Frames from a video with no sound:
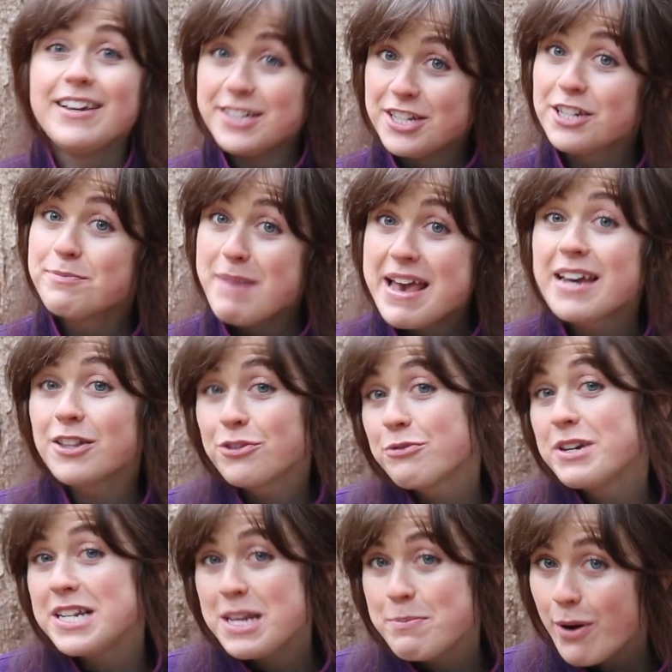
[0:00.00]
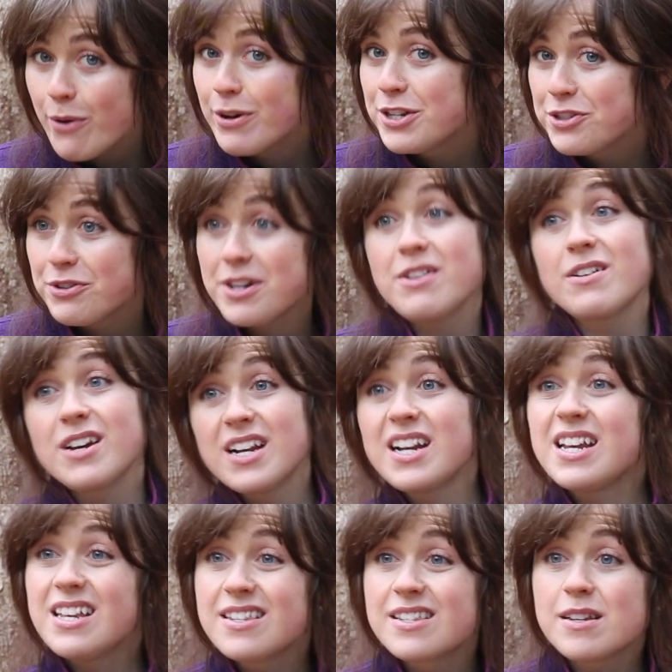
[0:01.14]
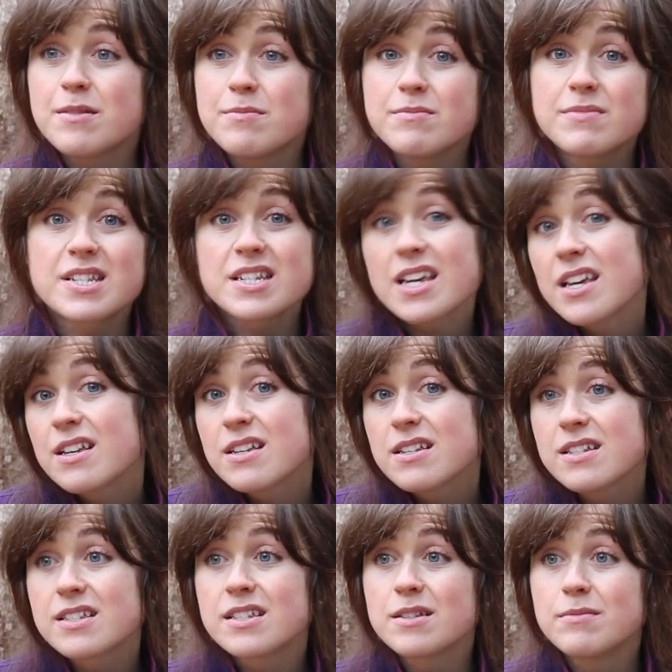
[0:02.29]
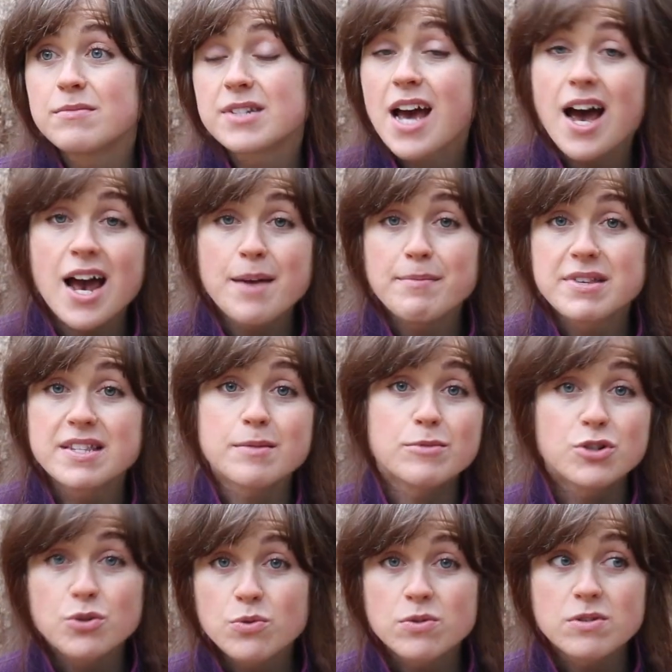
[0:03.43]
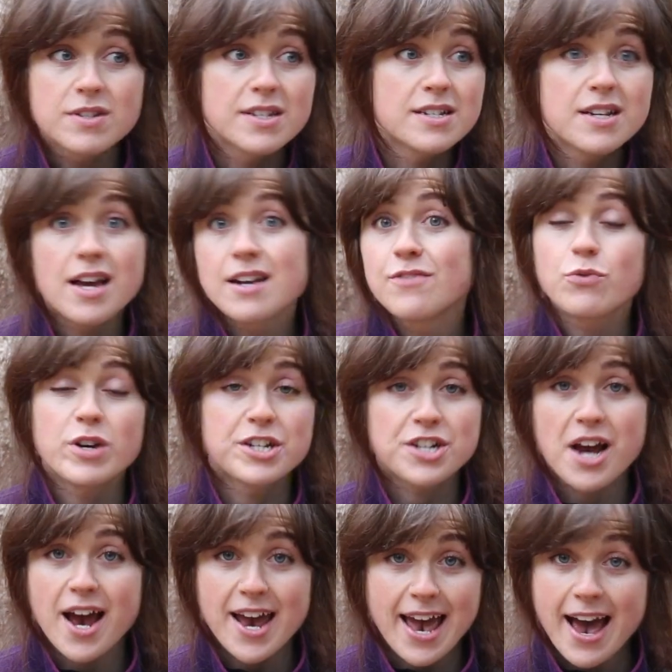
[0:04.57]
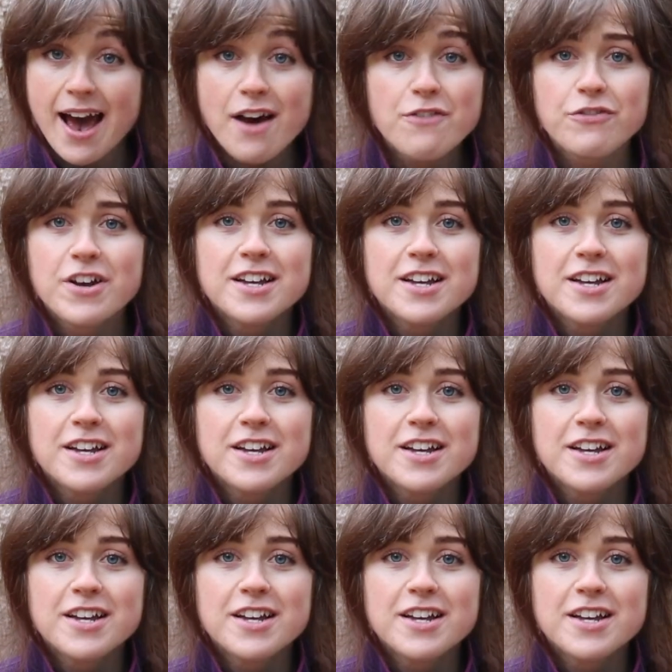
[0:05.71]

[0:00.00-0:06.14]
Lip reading: To make a 3D poetry, you're going to need some skills, some time, and some tools, none of which I have.